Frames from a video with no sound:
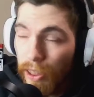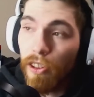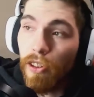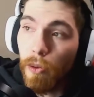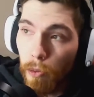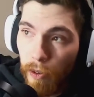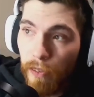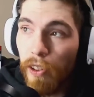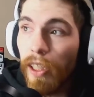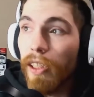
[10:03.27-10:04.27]
to a river
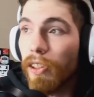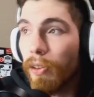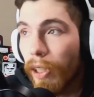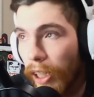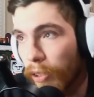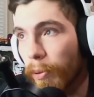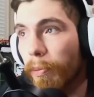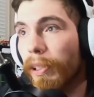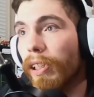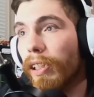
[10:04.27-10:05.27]
that leads to our hospital
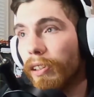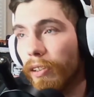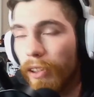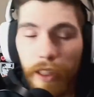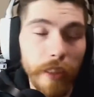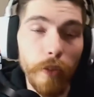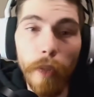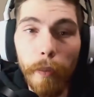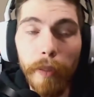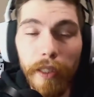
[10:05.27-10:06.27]
pond. You get quite a
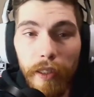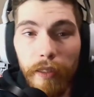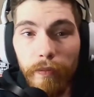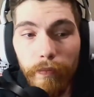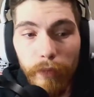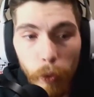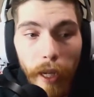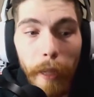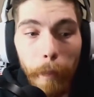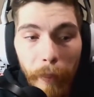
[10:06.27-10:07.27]
big quite a
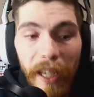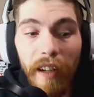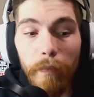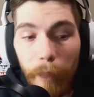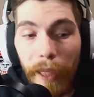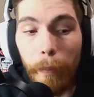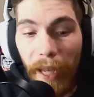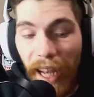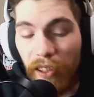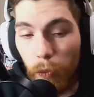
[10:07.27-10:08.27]
bit of big
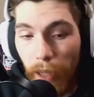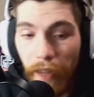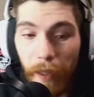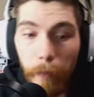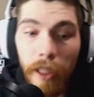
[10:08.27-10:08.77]
bass around them.